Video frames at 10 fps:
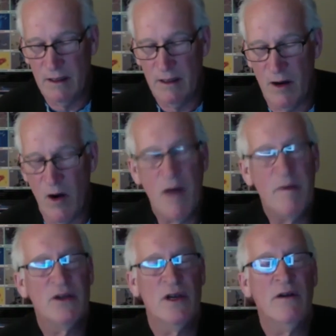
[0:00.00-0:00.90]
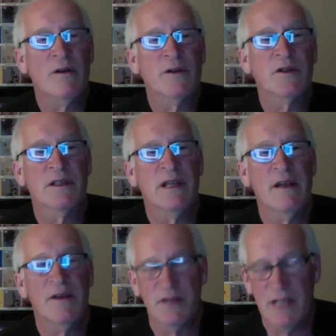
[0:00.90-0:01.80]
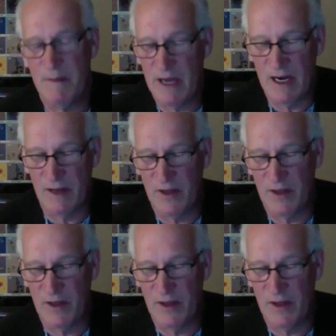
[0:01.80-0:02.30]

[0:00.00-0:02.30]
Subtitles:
an Army general say the same kind of